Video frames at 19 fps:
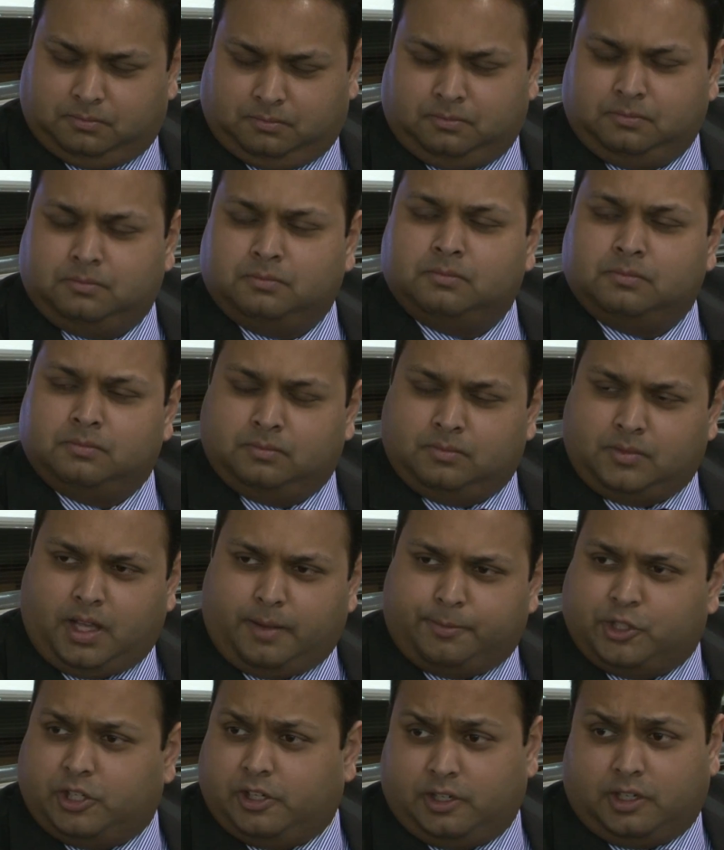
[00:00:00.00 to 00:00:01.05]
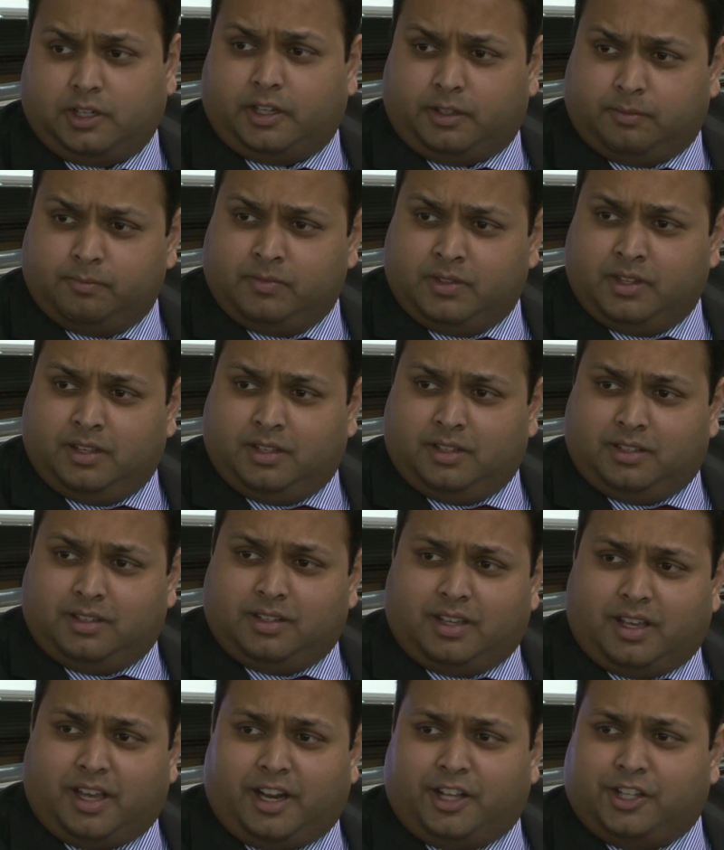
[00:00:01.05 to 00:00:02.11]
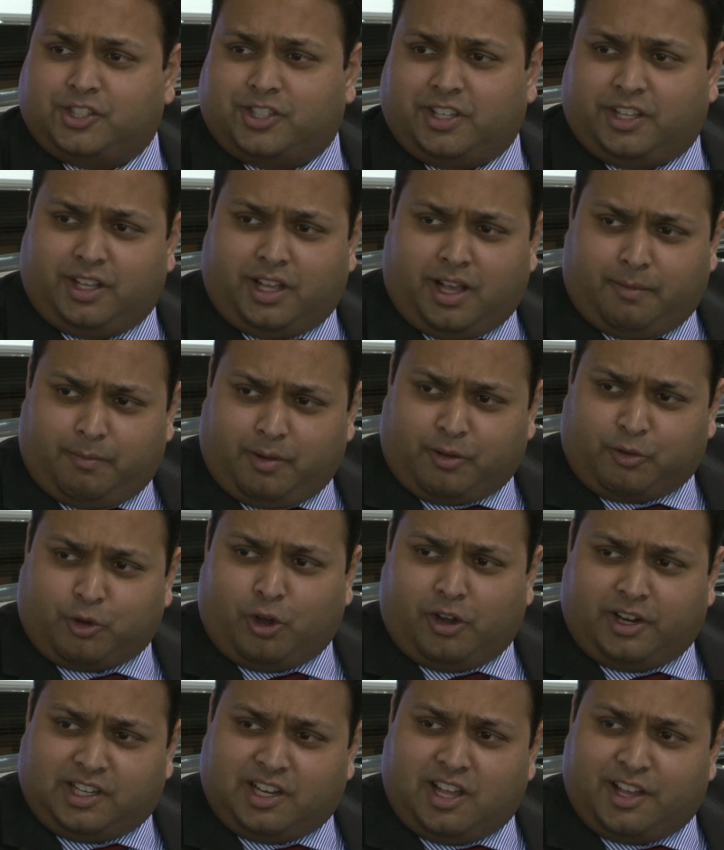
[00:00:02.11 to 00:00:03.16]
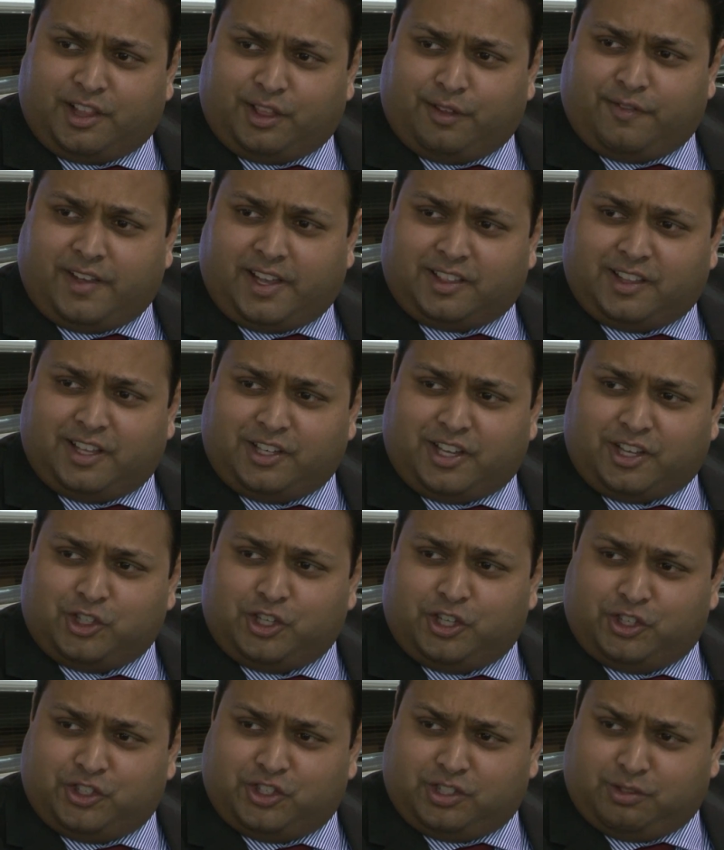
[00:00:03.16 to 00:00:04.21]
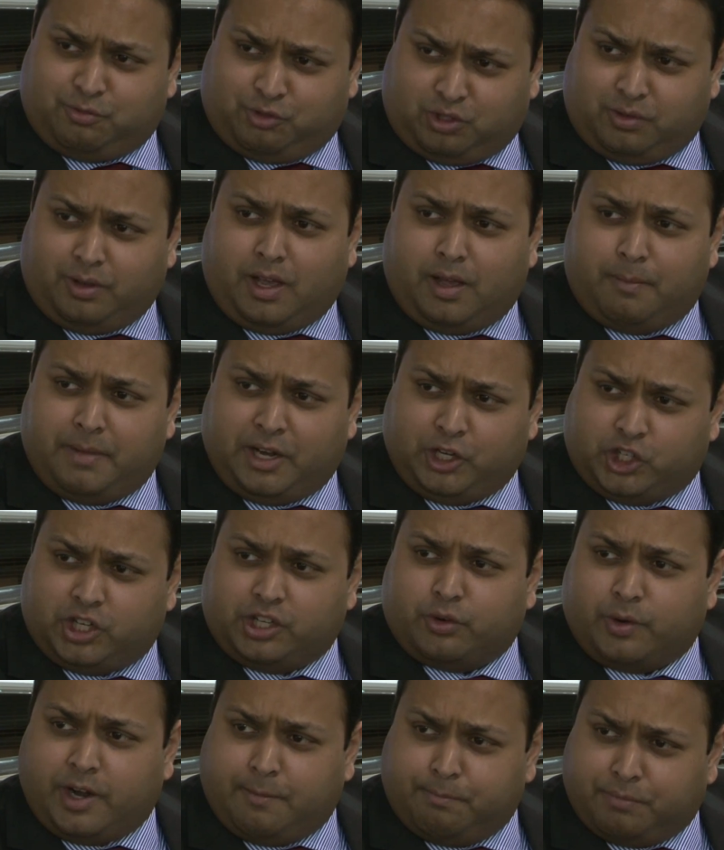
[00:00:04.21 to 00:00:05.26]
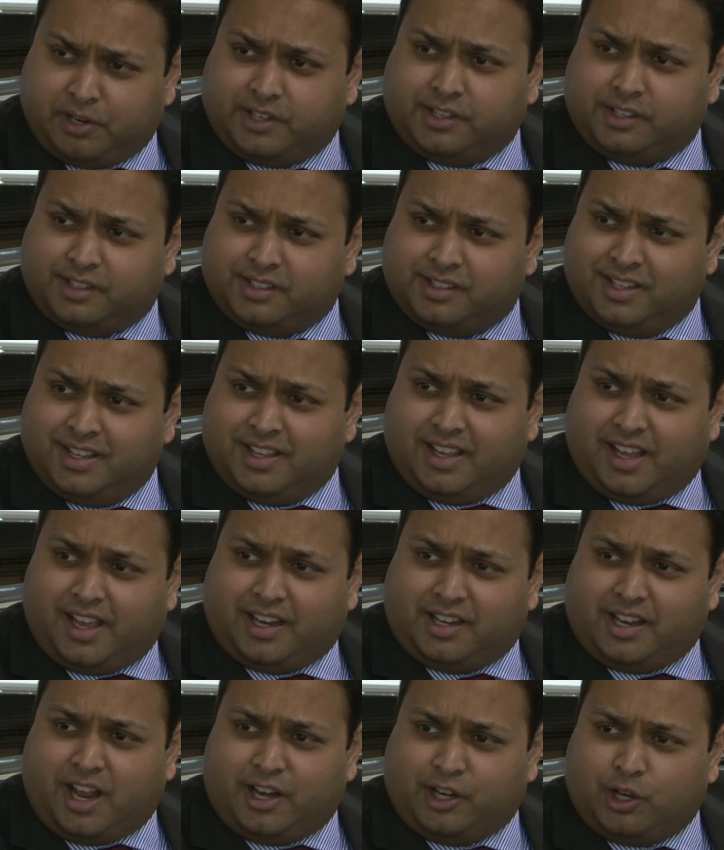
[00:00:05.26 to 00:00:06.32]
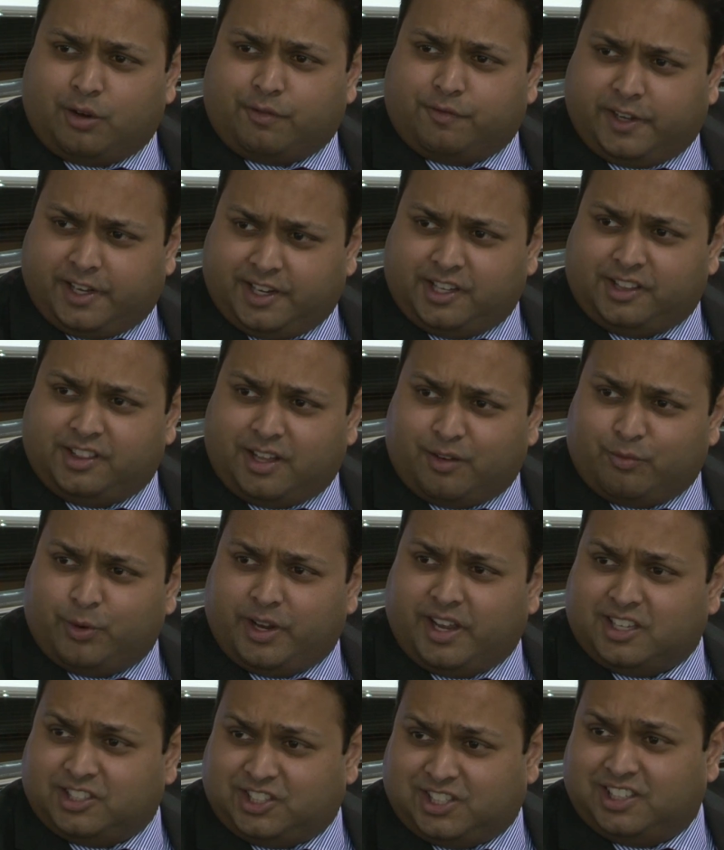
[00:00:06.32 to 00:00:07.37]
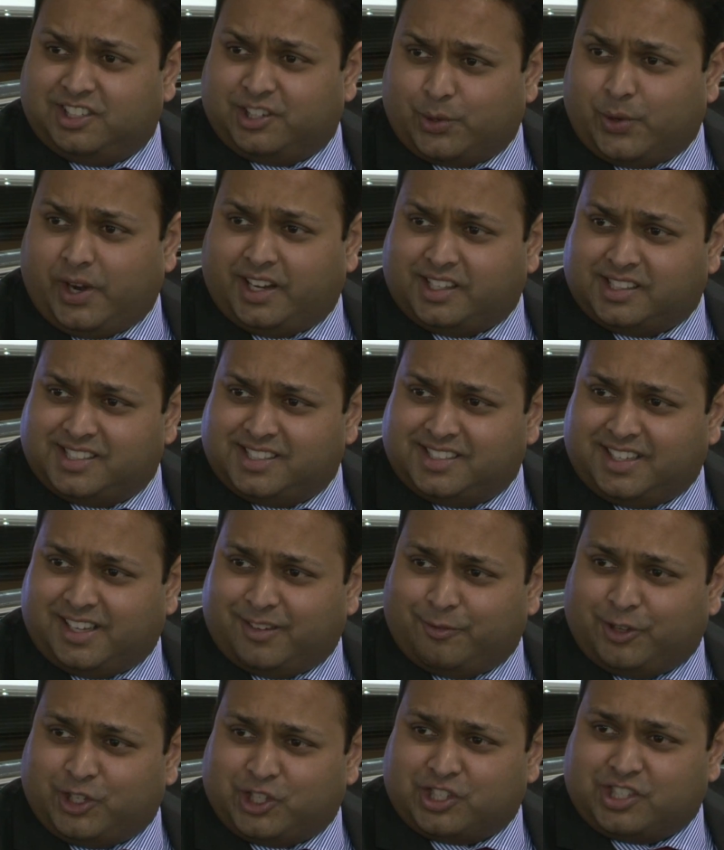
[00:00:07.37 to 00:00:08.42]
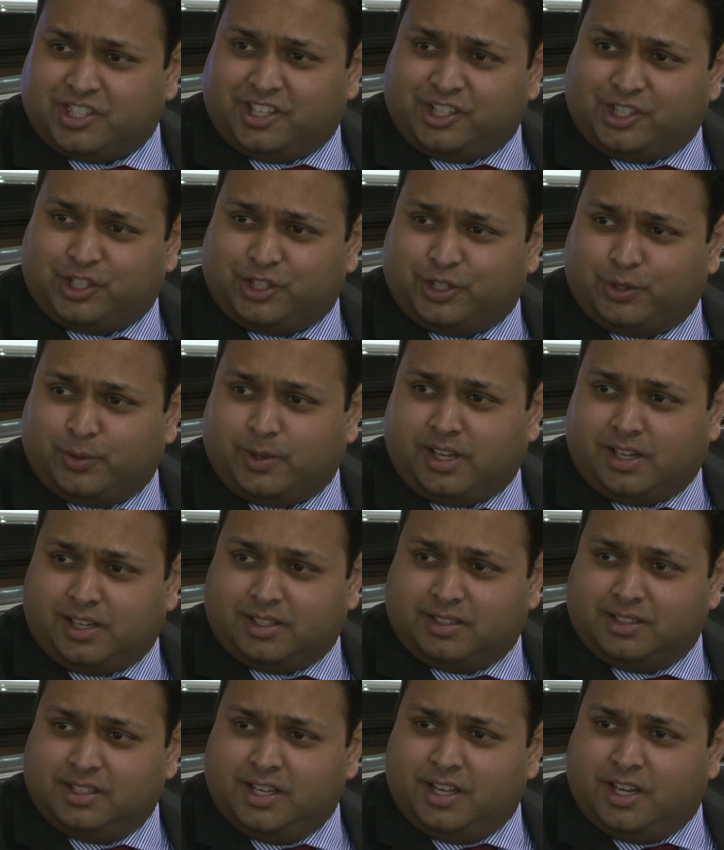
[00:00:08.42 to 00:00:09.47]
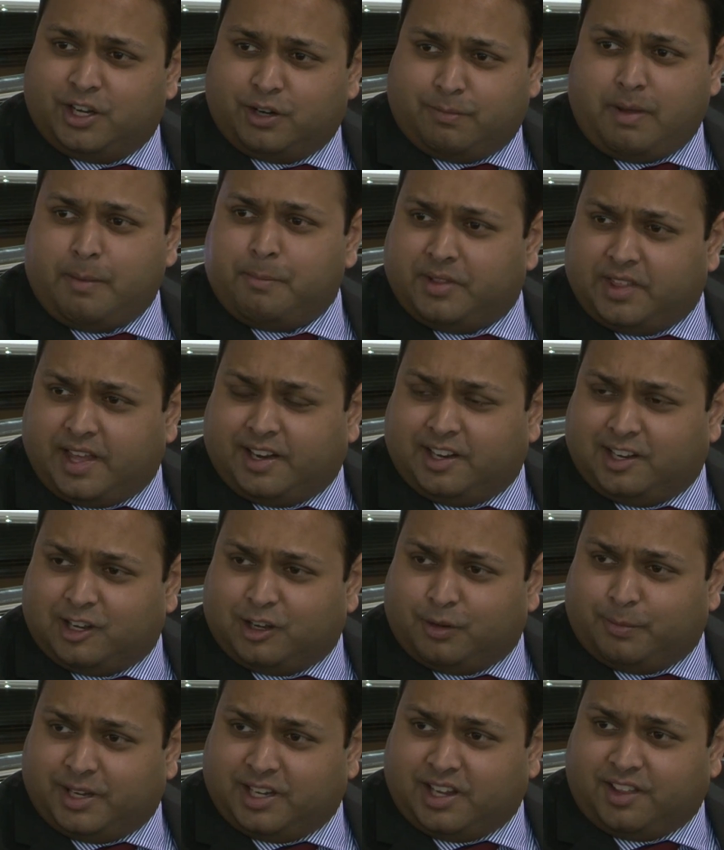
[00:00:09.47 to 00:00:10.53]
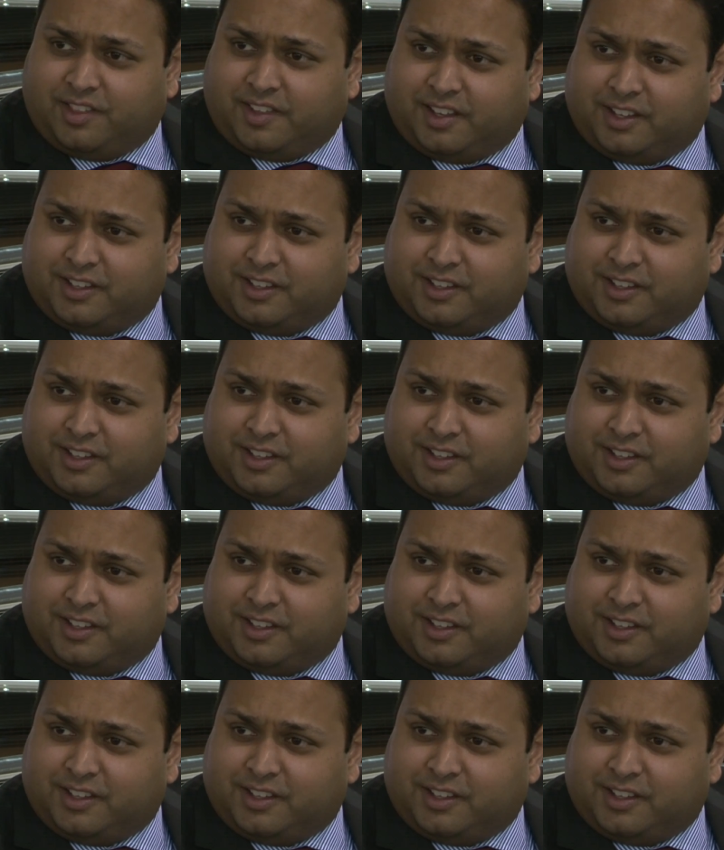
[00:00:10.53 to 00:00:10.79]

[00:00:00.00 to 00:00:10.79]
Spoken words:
Mm-hmm. Absolutely. And I'd say I quite like the fact that you actually mentioned Great Britain and not forgetting that we are still great. And we just need to remember that a little bit, I